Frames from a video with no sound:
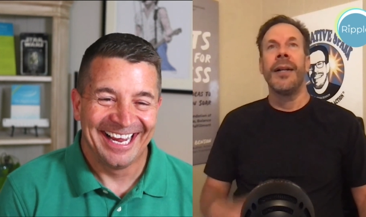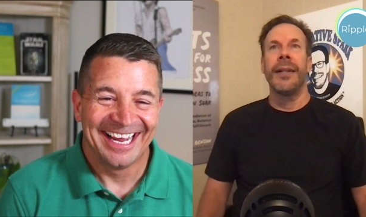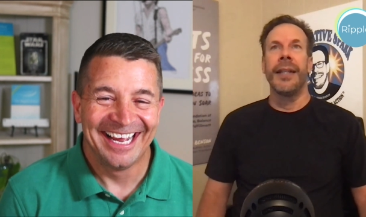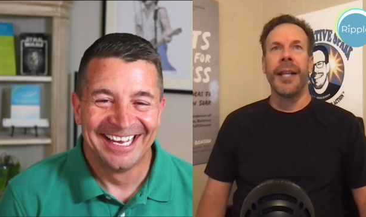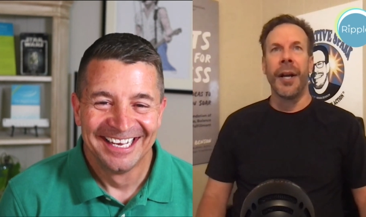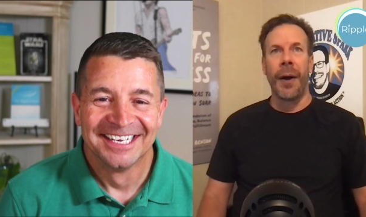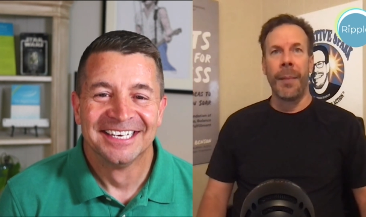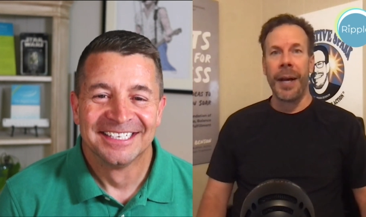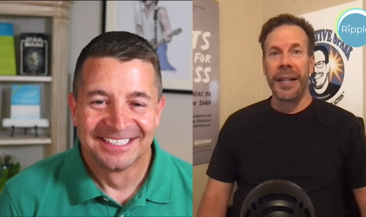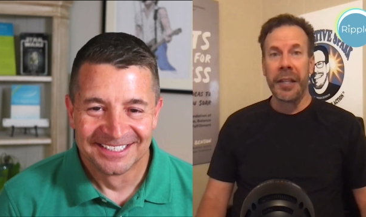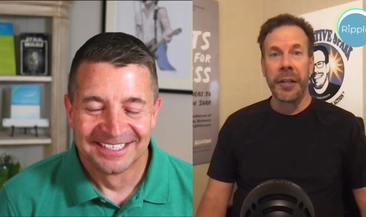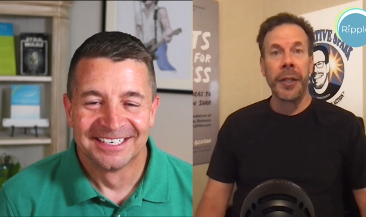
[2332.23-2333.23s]
Speaker 1: you know i'm not
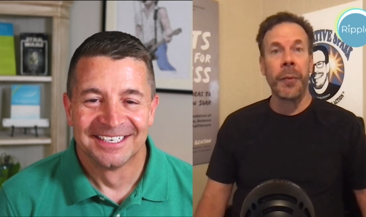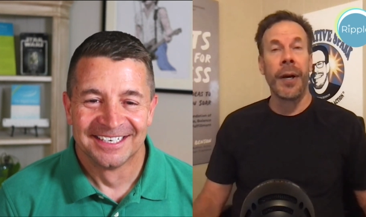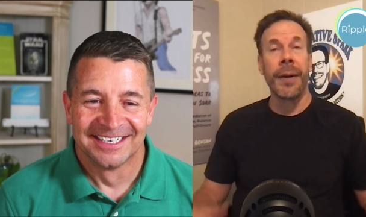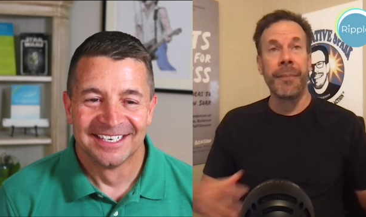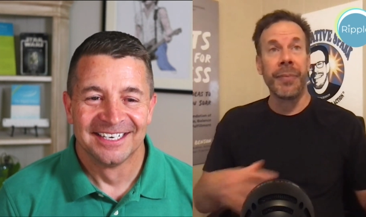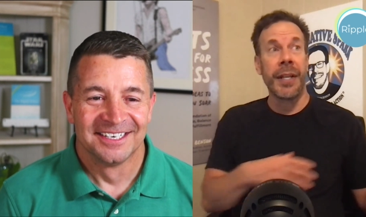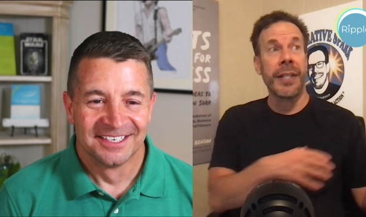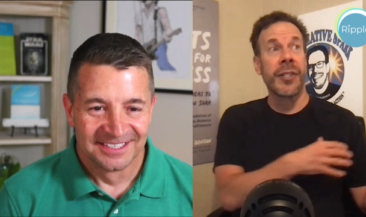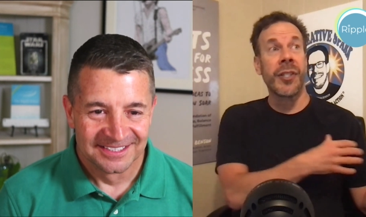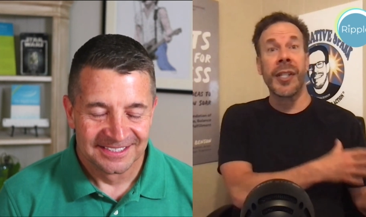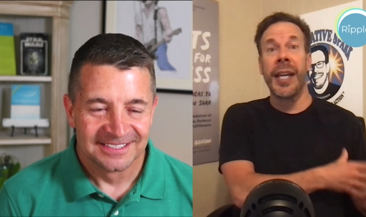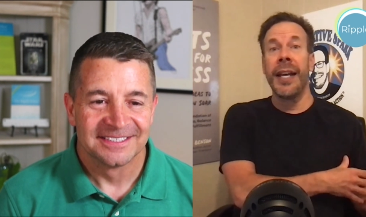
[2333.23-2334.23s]
the only one
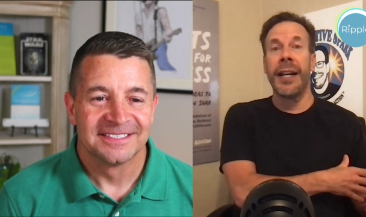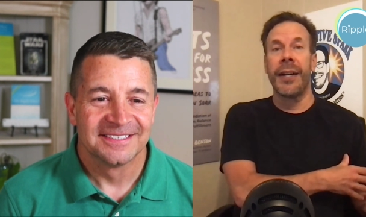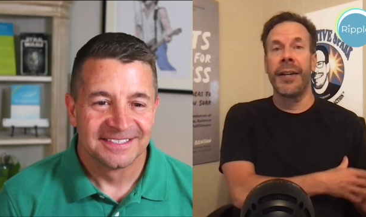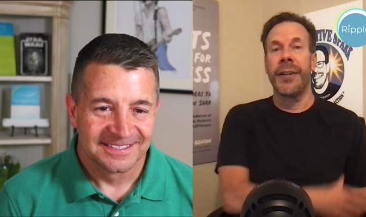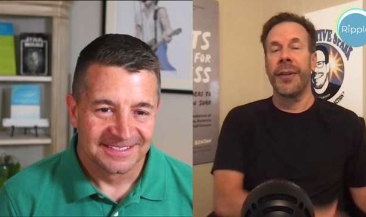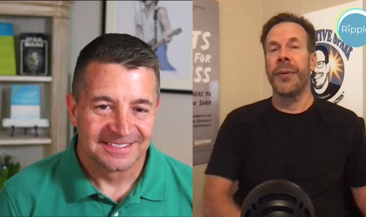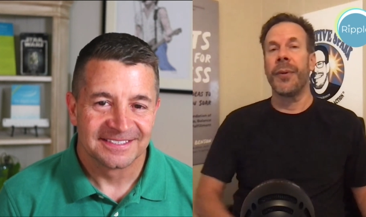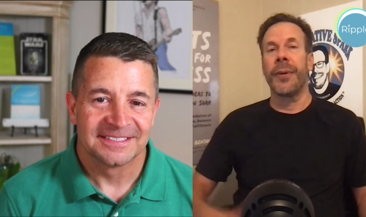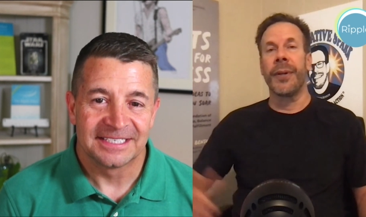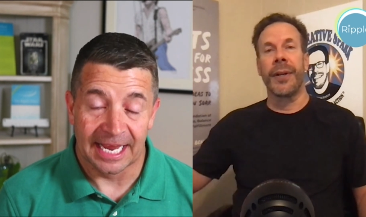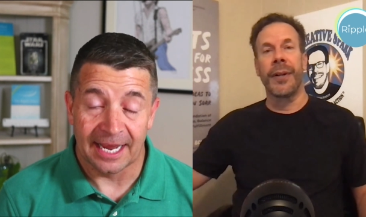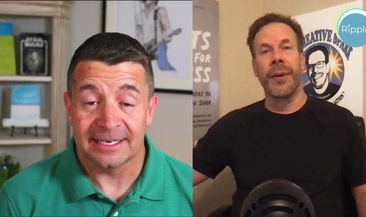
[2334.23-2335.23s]
scared or
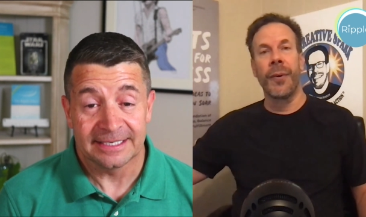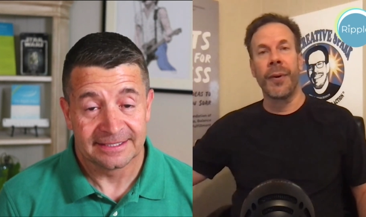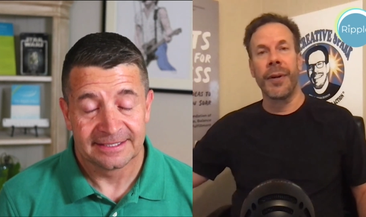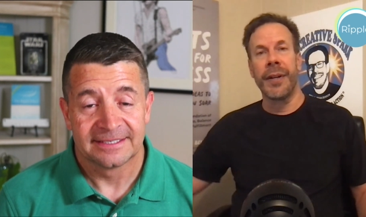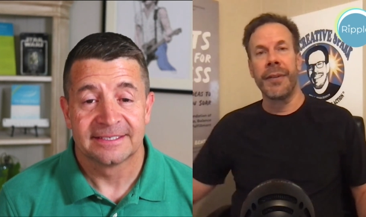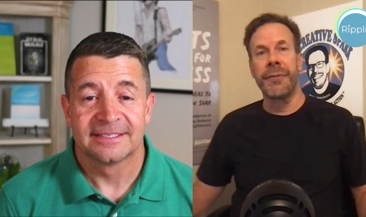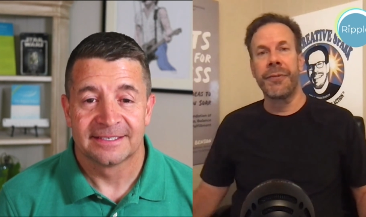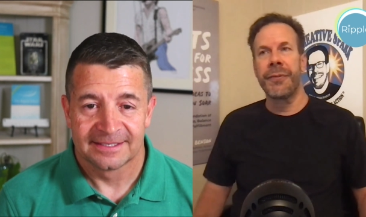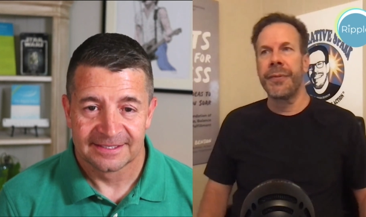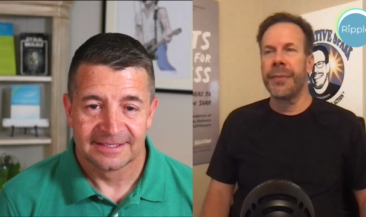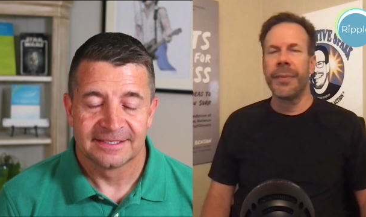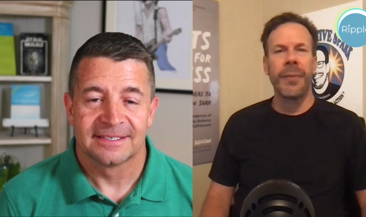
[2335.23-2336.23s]
yeah. or
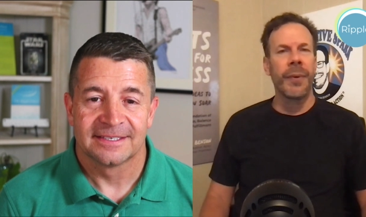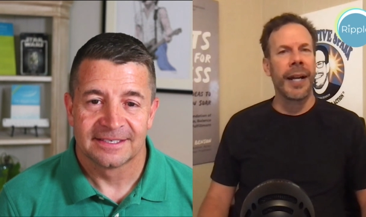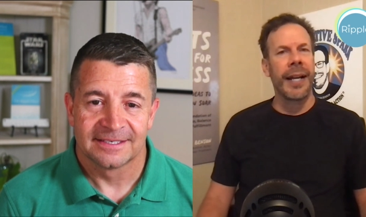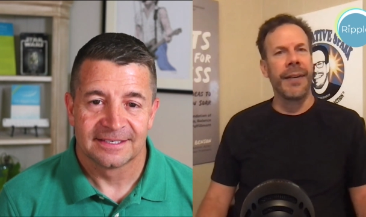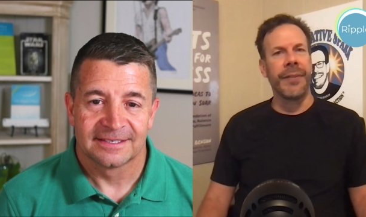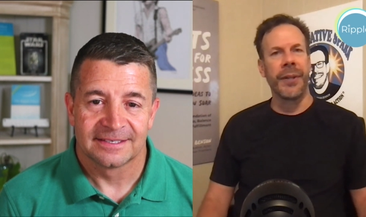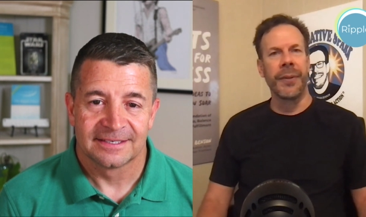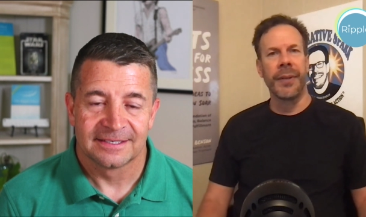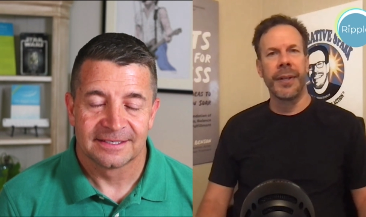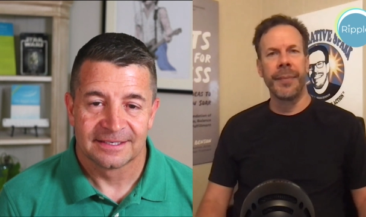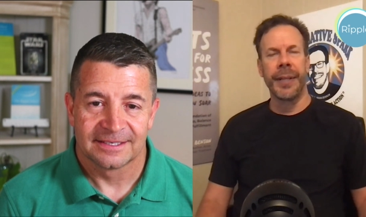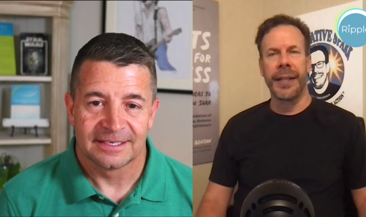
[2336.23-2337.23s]
what have you
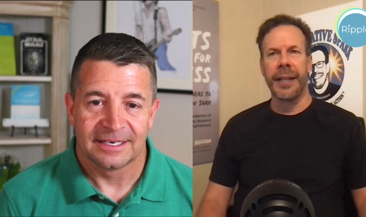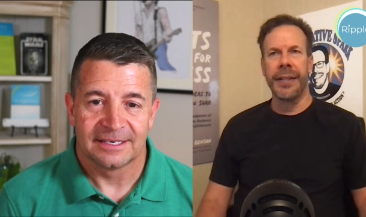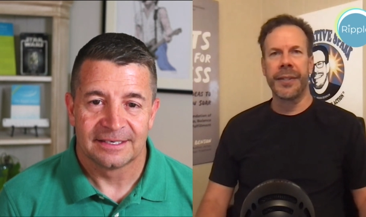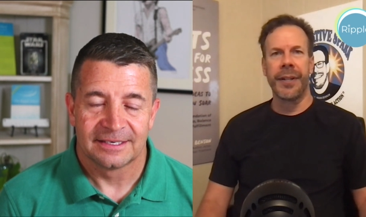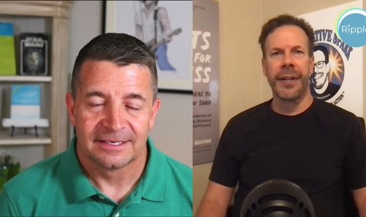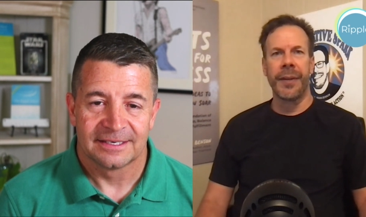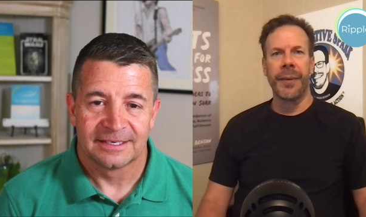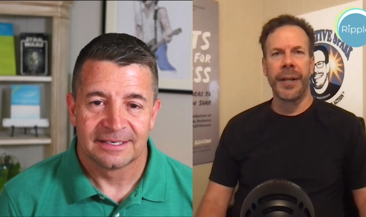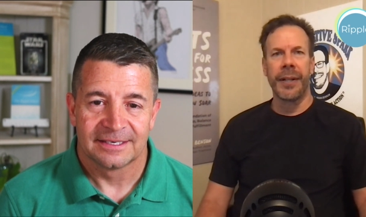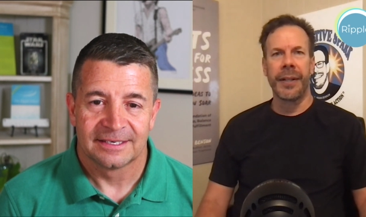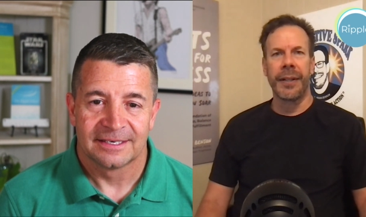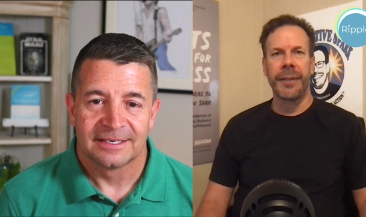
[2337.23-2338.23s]
i
Speaker 2: mean gosh darn it we all
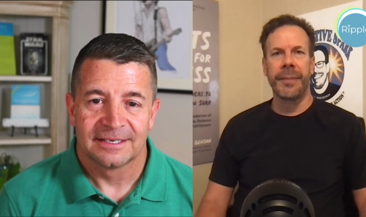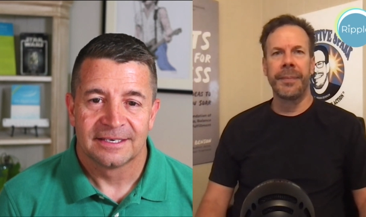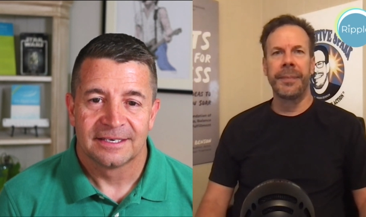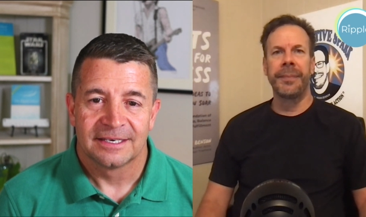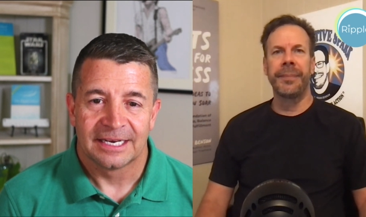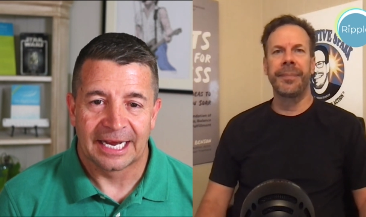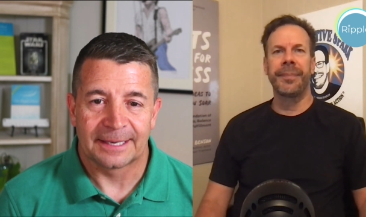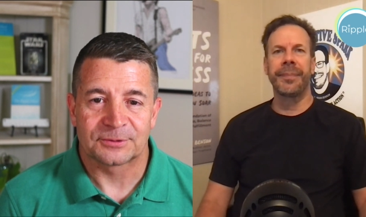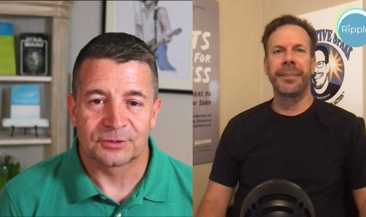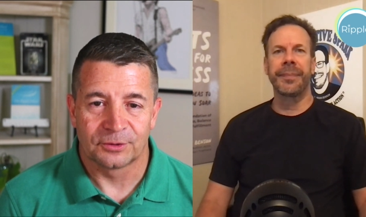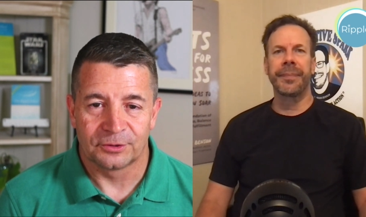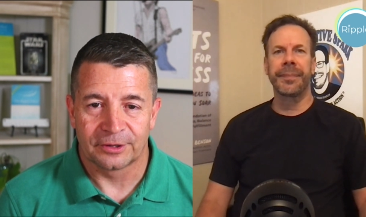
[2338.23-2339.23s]
are
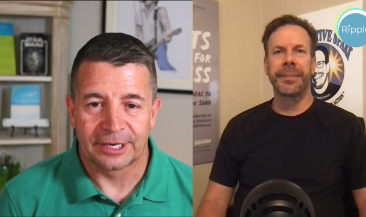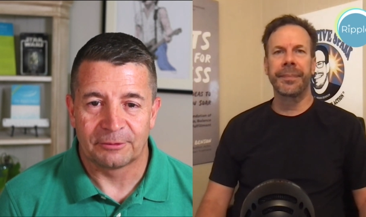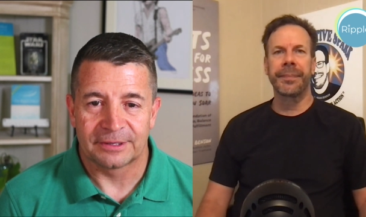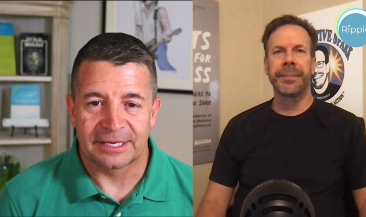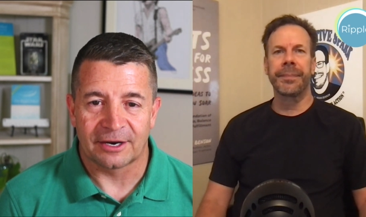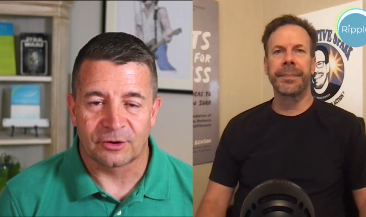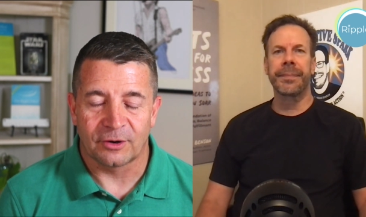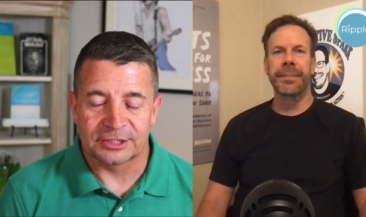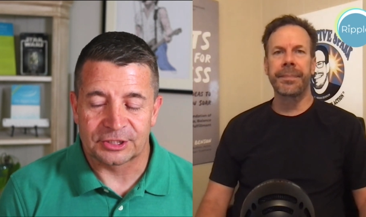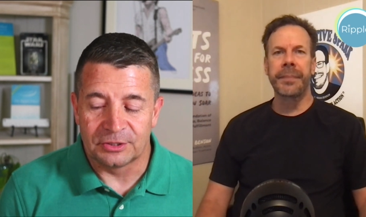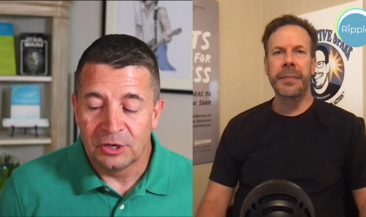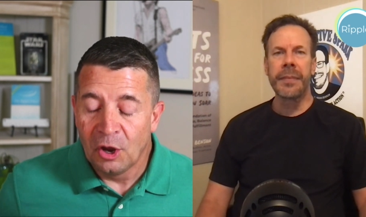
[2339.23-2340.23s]
Absolutely, without
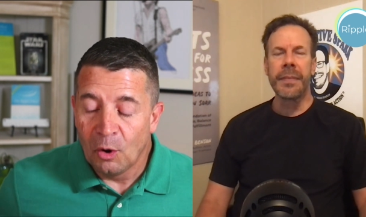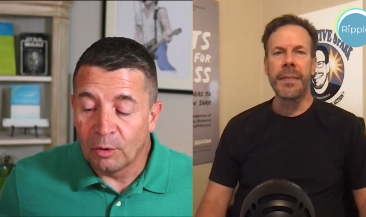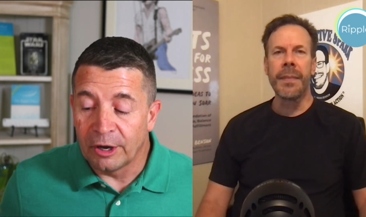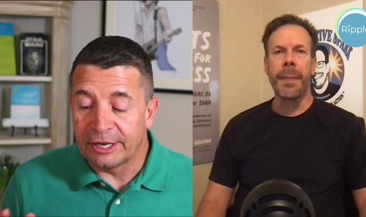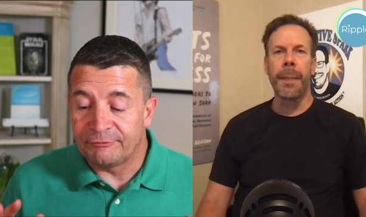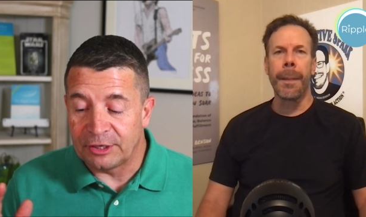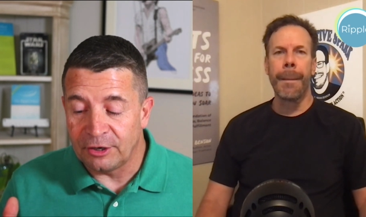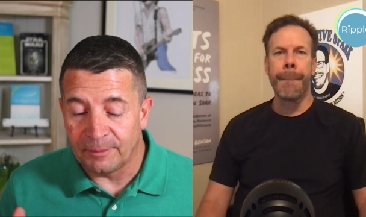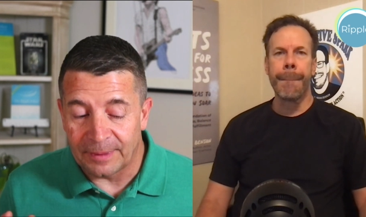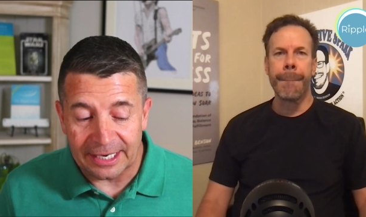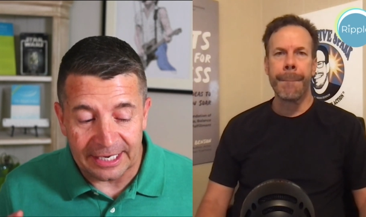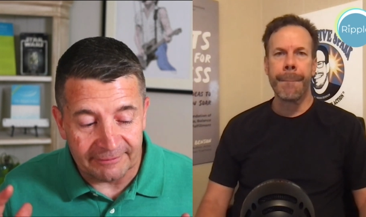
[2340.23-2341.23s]
question. Well, if you don't
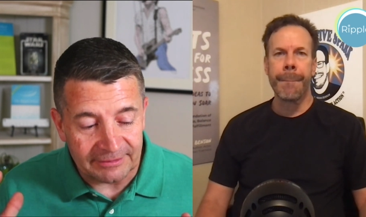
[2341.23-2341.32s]
mind, I've,